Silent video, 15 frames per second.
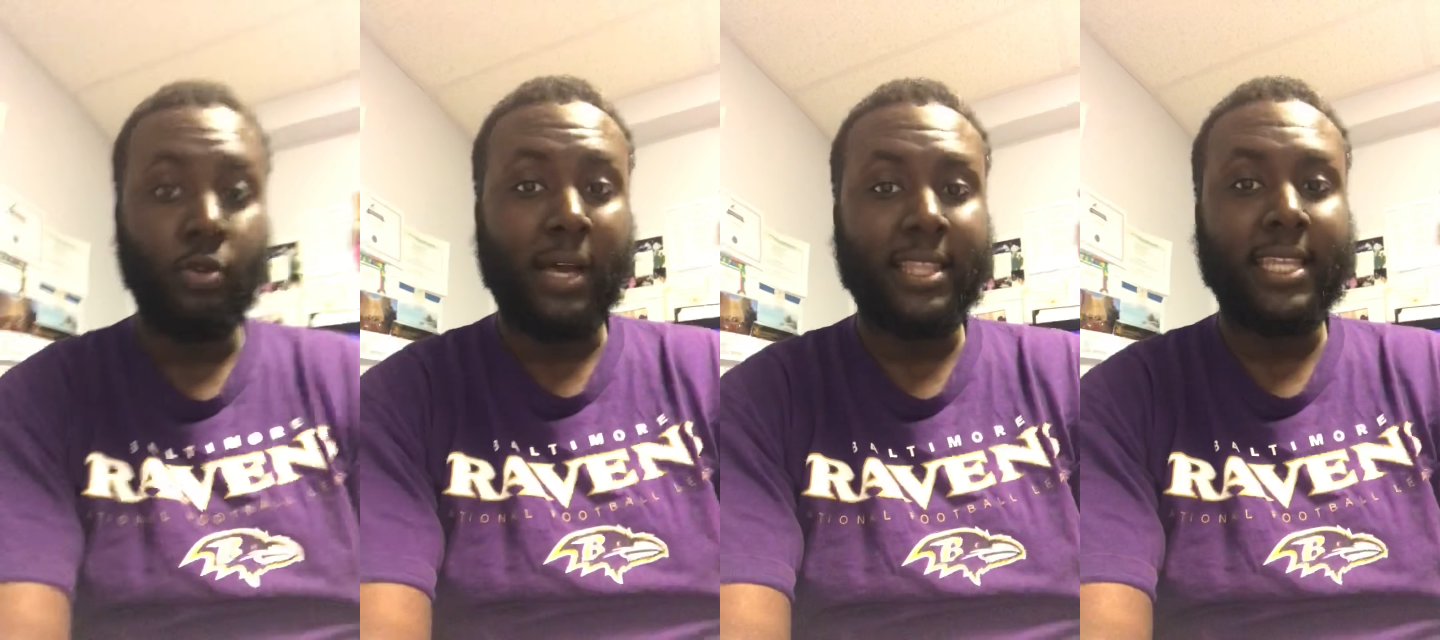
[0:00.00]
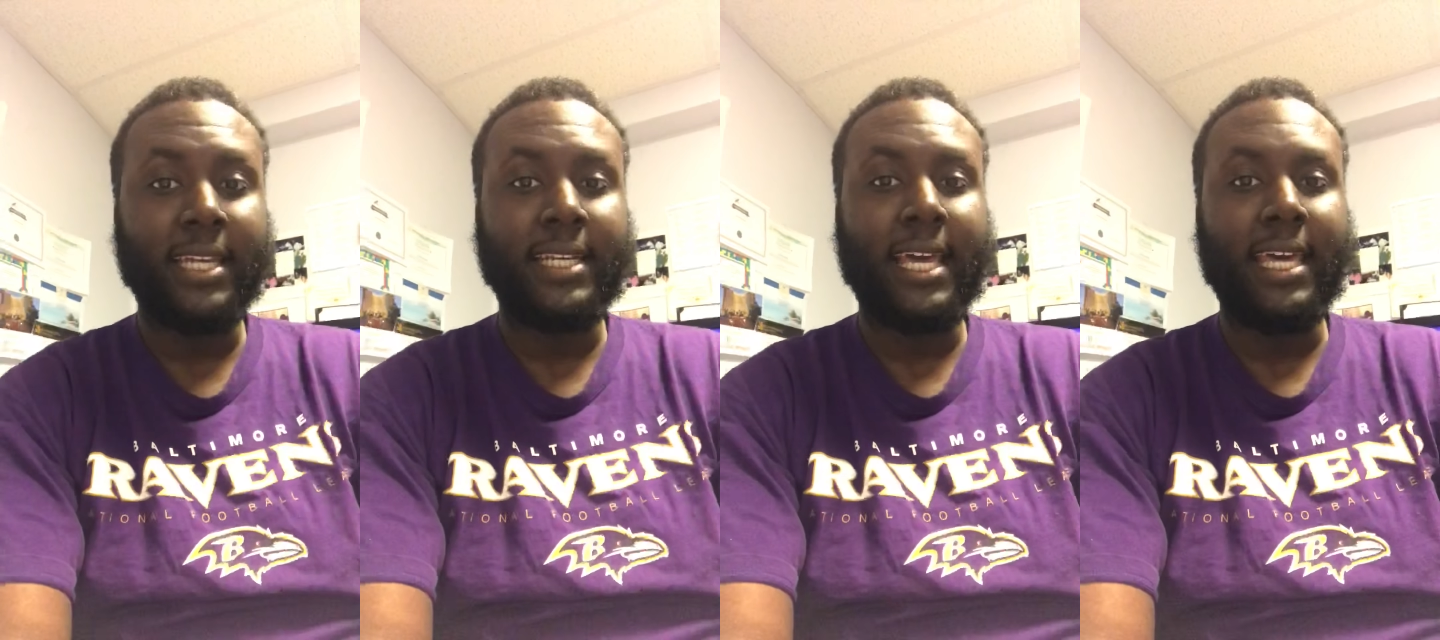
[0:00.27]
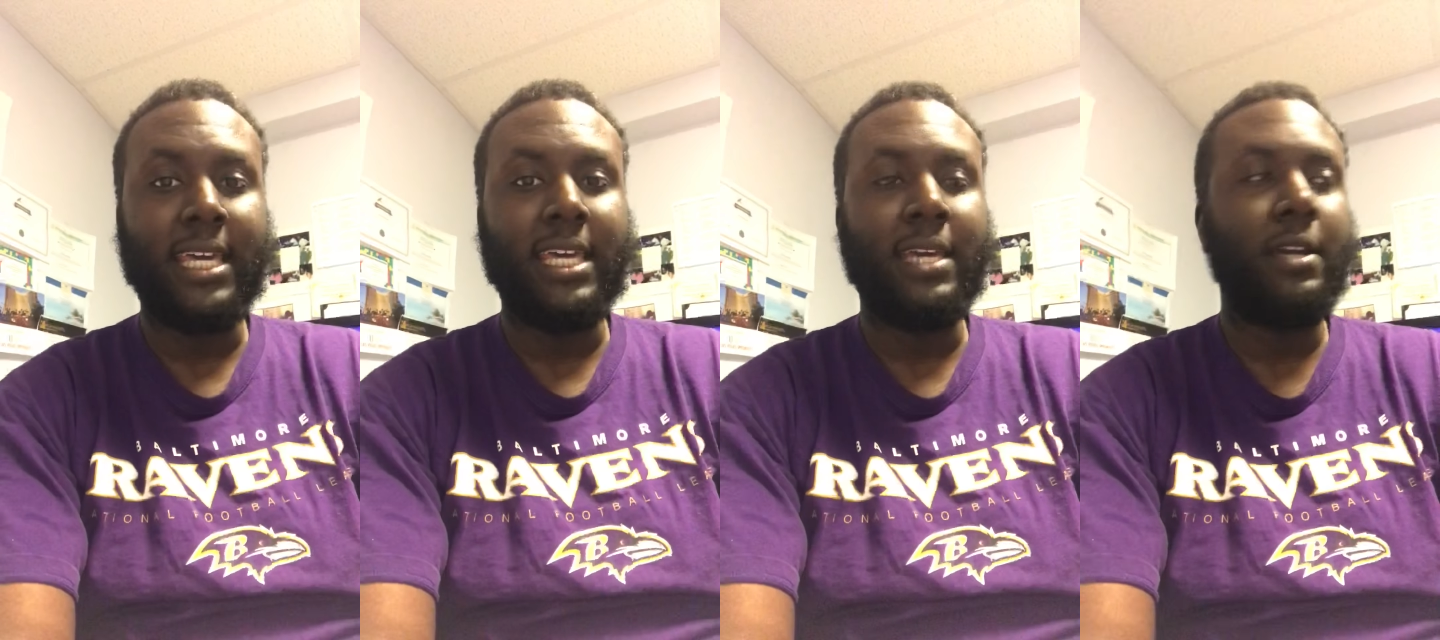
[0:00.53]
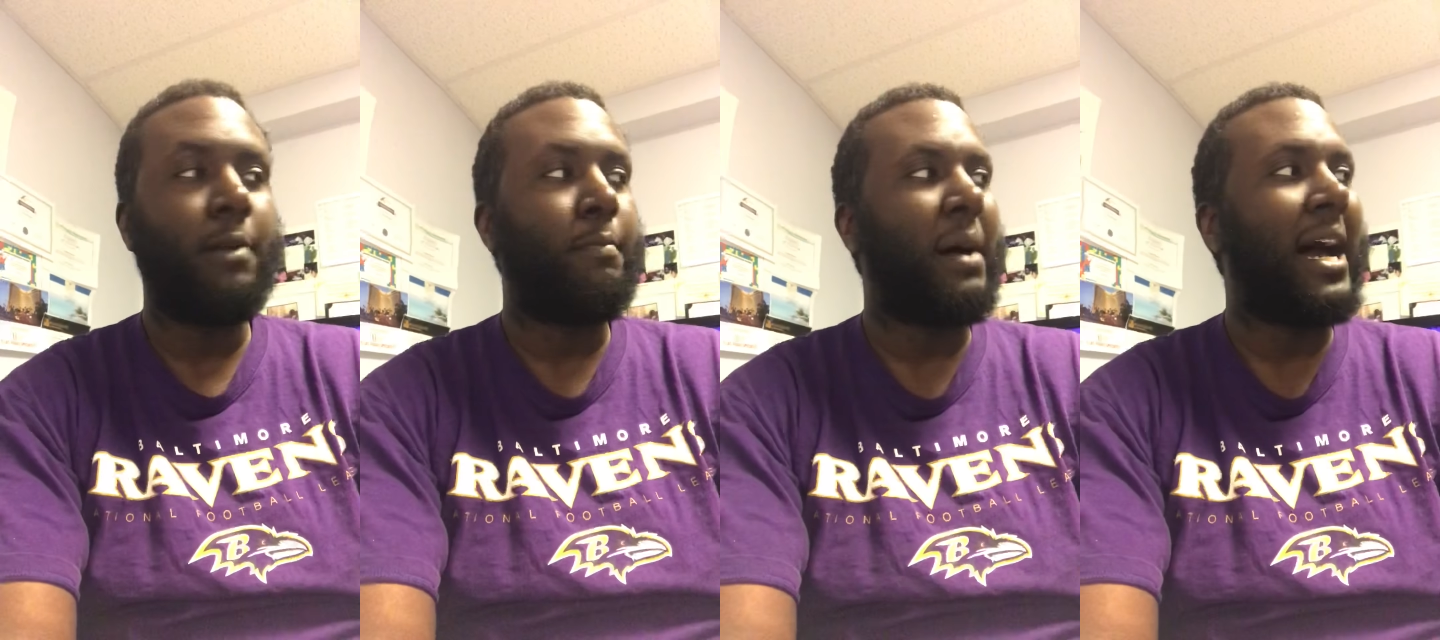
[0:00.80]
I think that he
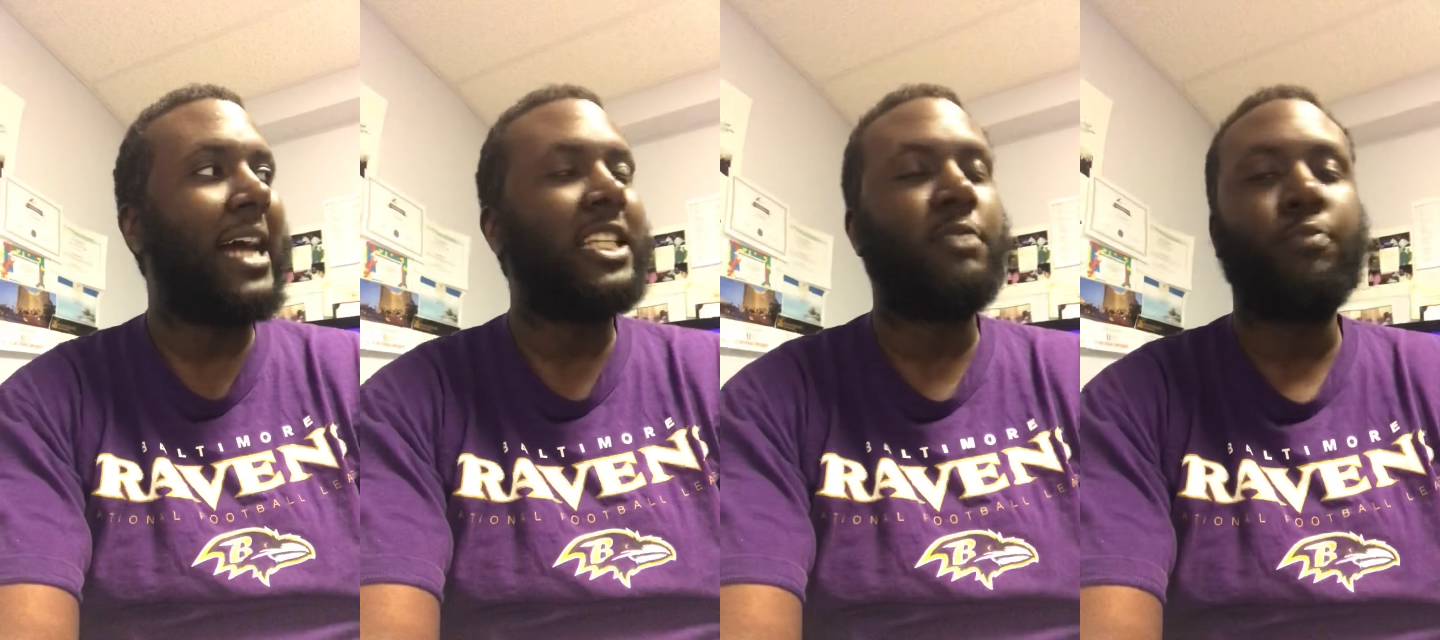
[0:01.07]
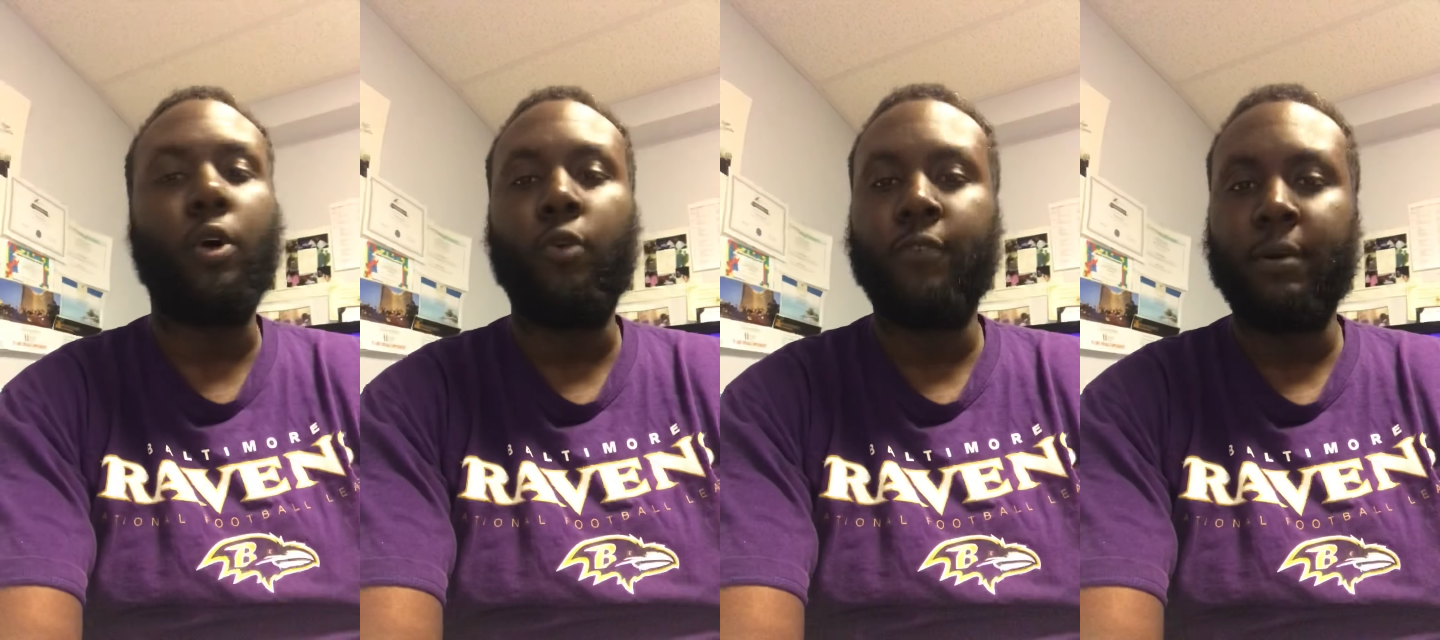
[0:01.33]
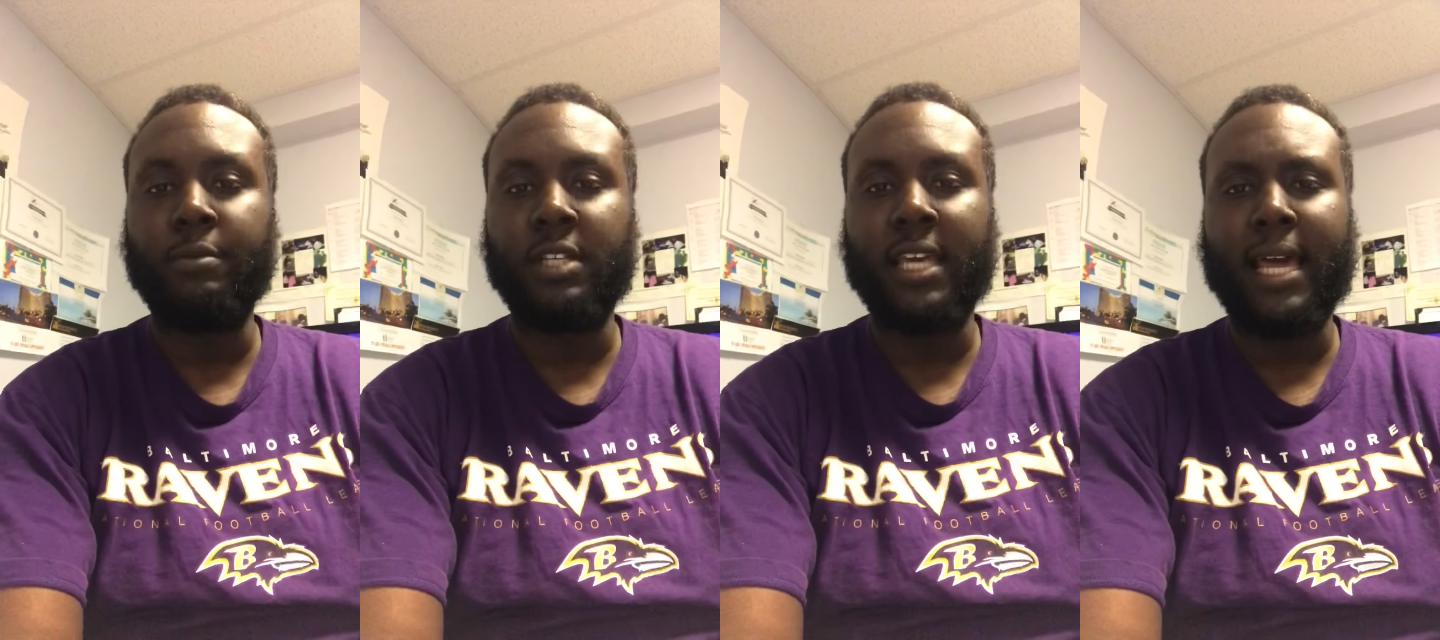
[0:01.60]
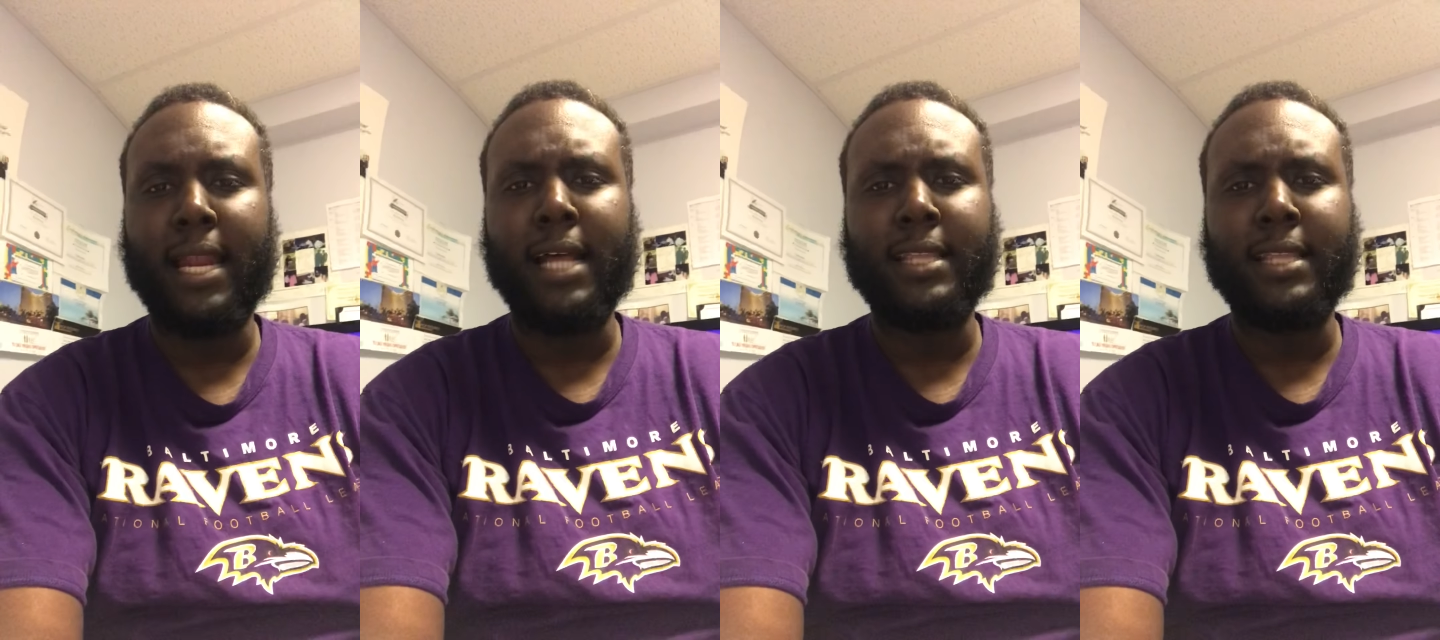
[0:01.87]
combines both of them together.